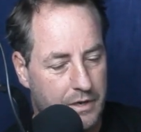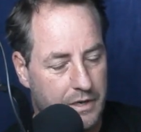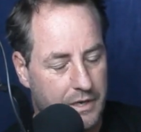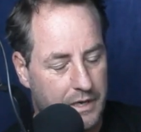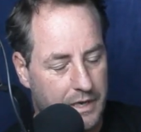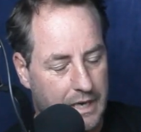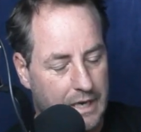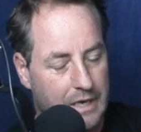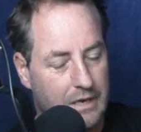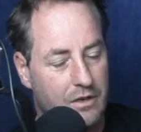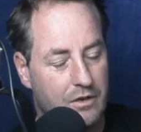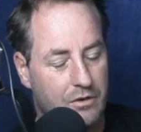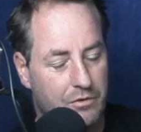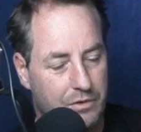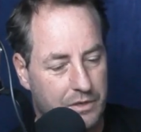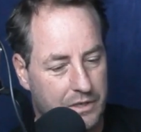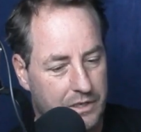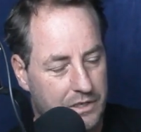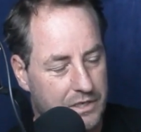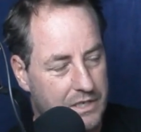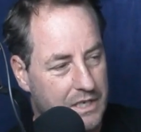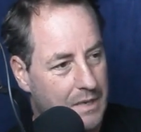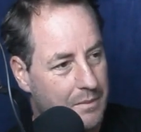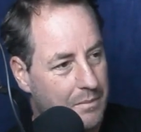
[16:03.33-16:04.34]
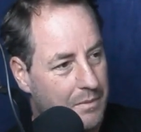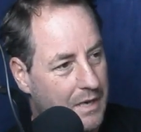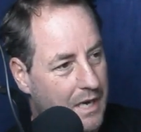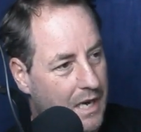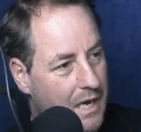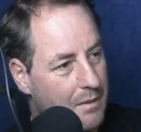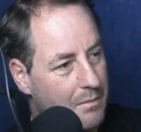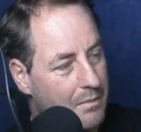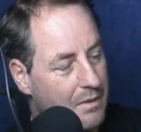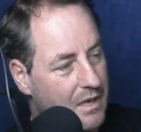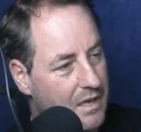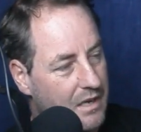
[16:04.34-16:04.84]
England cricket team
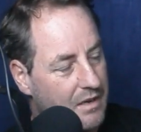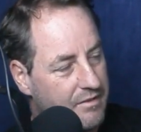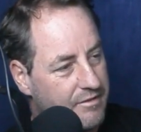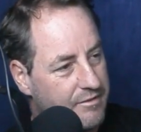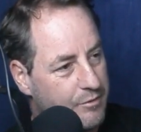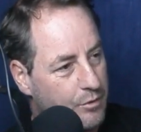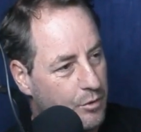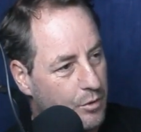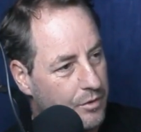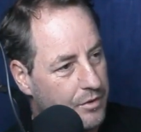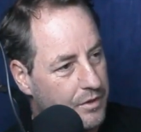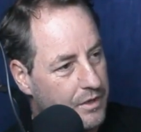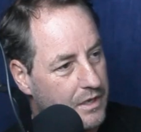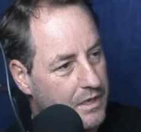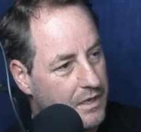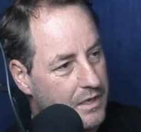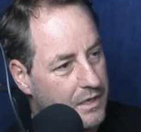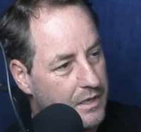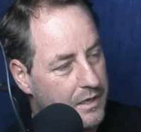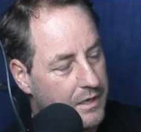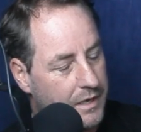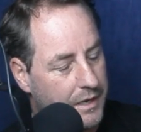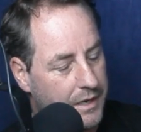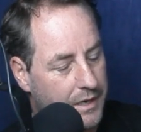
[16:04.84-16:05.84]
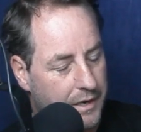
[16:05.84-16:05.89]
came here for the